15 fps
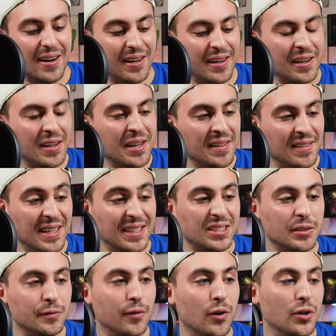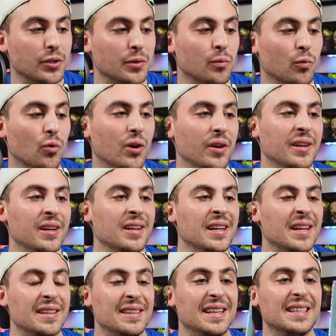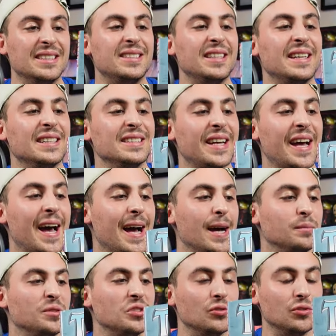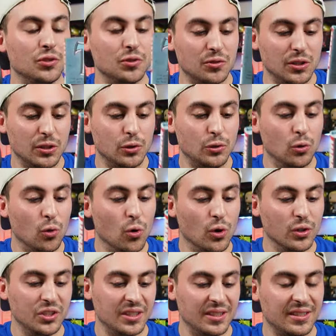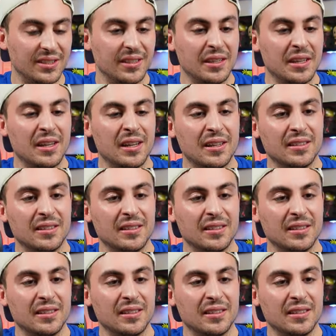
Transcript: Aaron. This is volume 1. This is absolutely gorgeous.